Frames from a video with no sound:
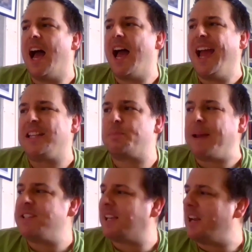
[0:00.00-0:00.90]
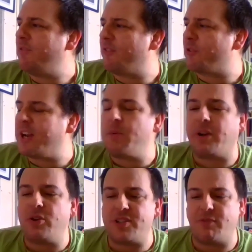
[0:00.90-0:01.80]
It's basically, for
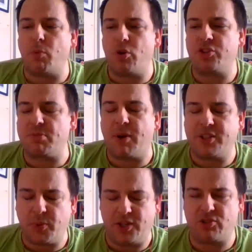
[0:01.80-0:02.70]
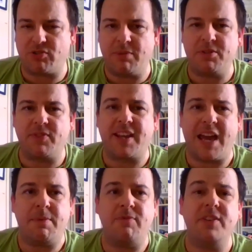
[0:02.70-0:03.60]
anyone who's ever watched my Twitch streams of
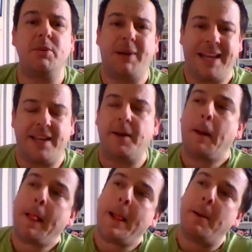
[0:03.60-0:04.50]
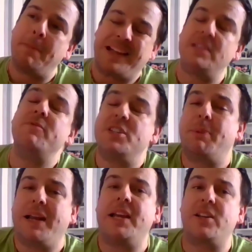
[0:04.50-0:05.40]
the game Invisible Ink, it's
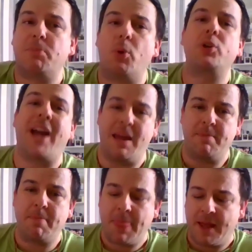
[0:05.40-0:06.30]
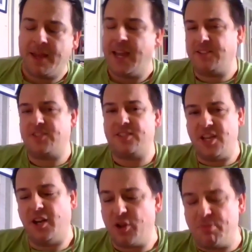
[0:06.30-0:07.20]
Invisible Ink as a board game.
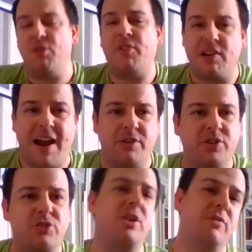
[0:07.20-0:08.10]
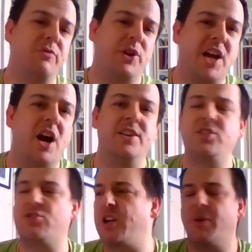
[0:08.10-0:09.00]
It's, you're moving around, you're trying to avoid
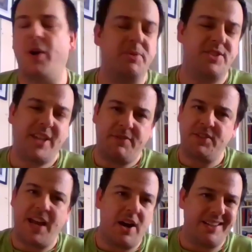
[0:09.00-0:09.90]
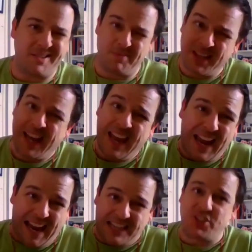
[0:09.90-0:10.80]
guards, you're trying to open safes and get items.
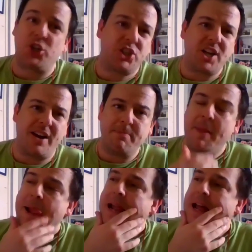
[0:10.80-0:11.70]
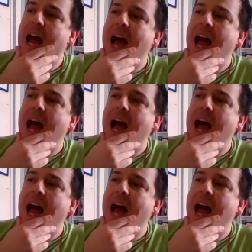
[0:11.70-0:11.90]
It's a good time.